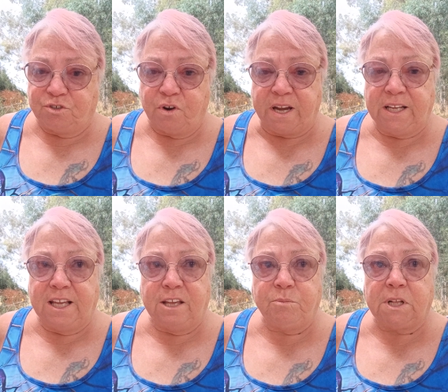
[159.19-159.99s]
trying to
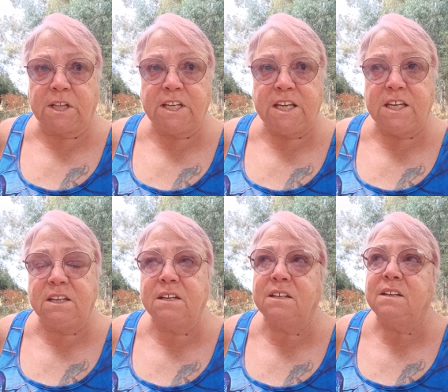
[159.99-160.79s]
keep
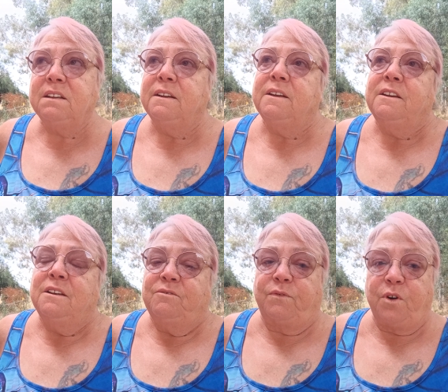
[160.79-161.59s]
clean,
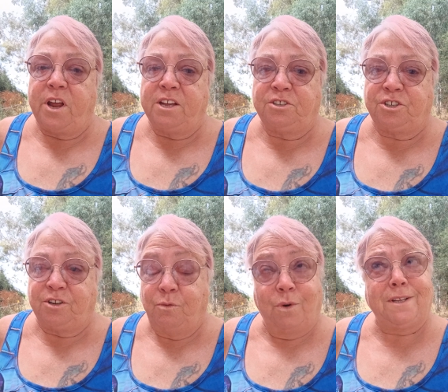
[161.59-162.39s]
fresh,
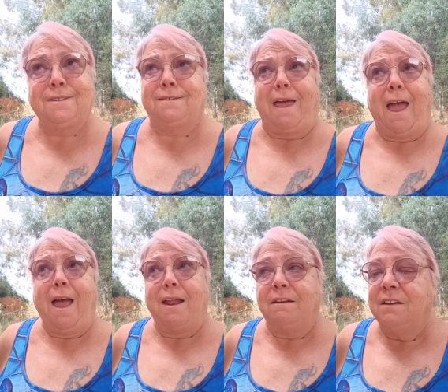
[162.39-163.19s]
what's
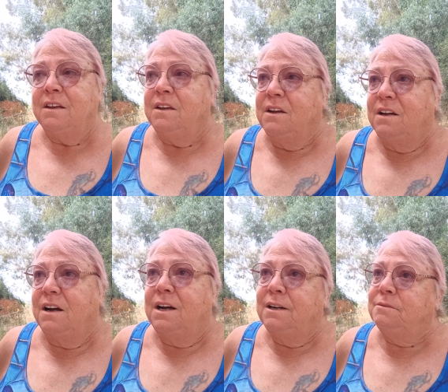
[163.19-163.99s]

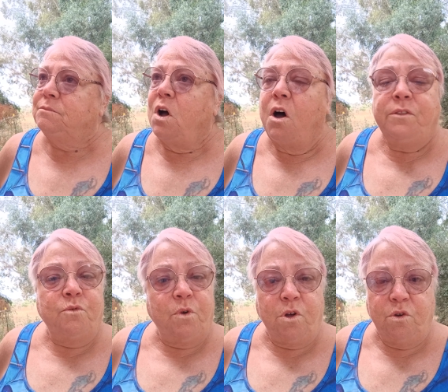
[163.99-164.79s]
that? Um, on the
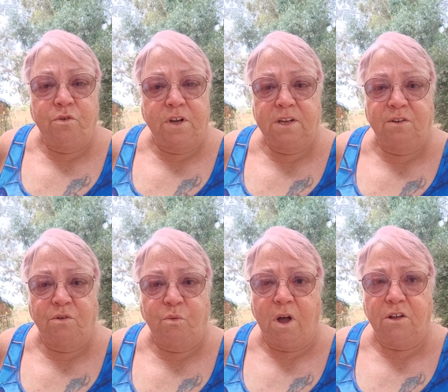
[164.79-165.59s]
road
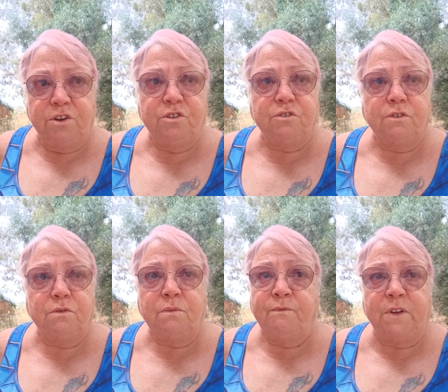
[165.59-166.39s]
while you're
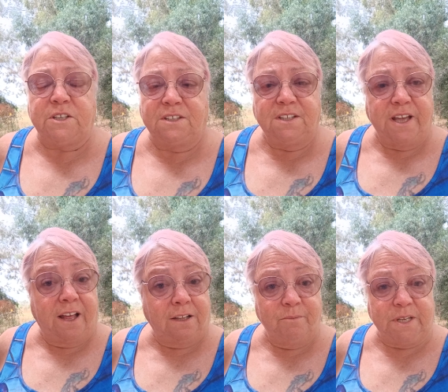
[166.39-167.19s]
facing the
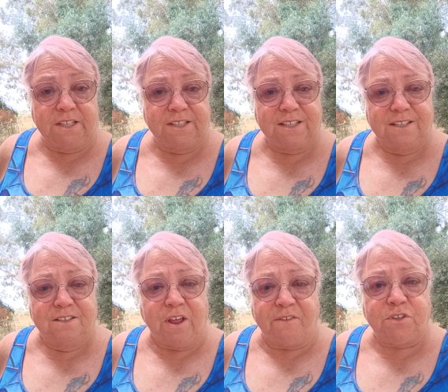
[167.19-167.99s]
elements
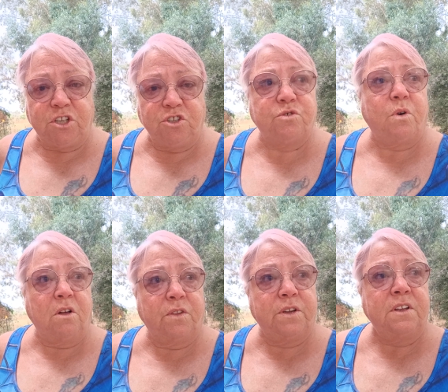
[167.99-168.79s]
and having to do
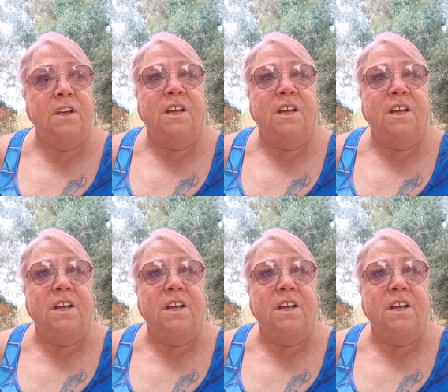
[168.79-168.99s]
all the